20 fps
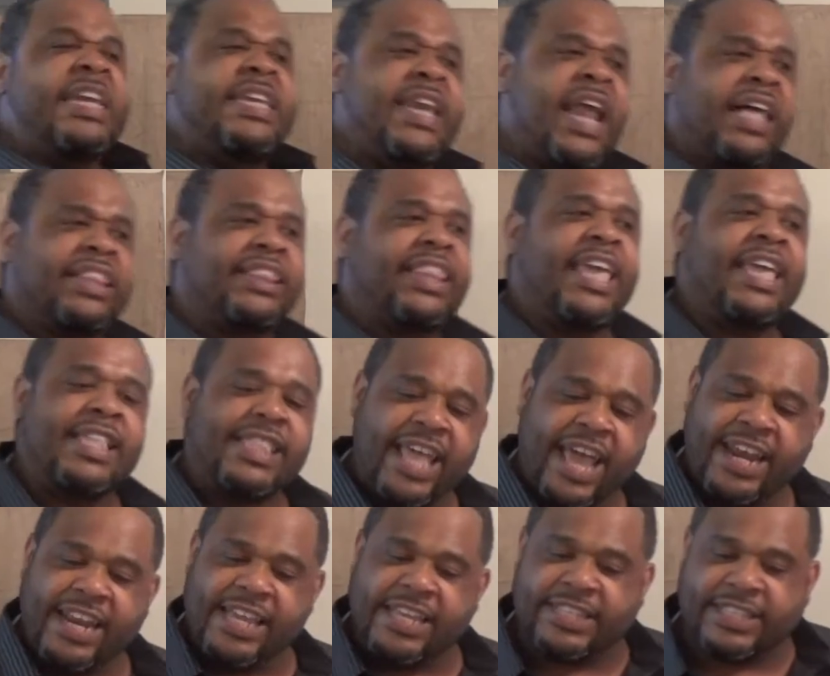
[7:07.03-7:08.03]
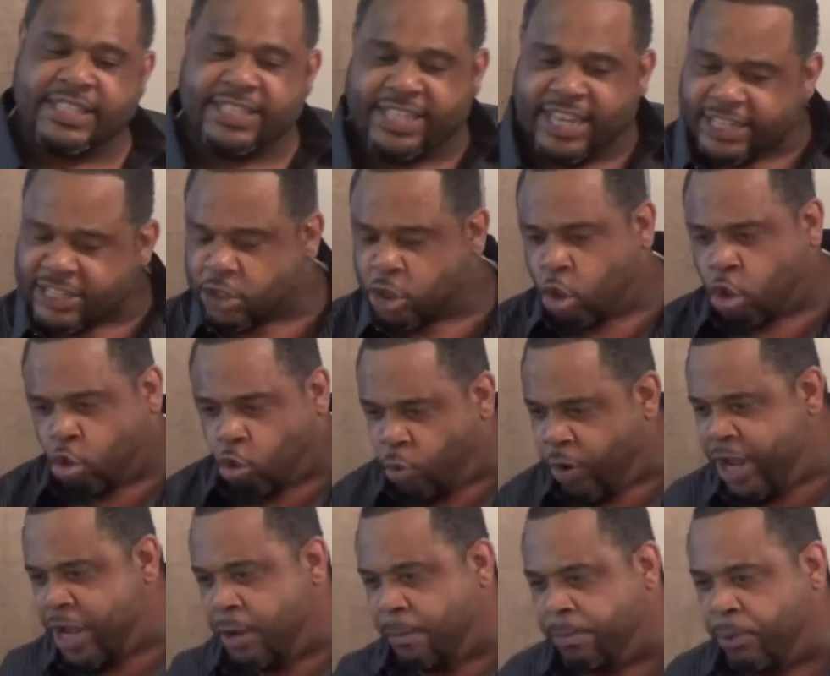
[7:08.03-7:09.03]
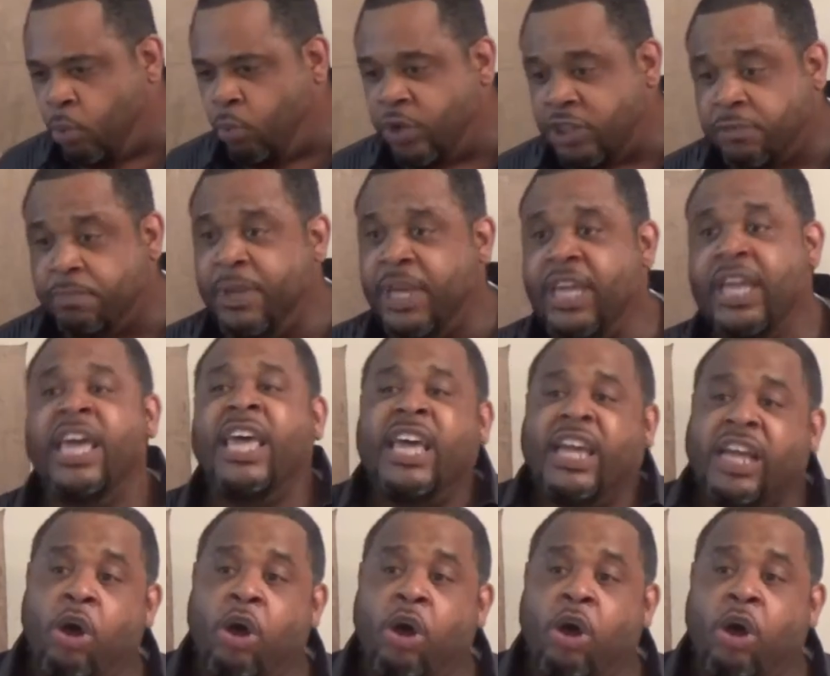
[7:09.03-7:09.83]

Nothing that is disagreeable with me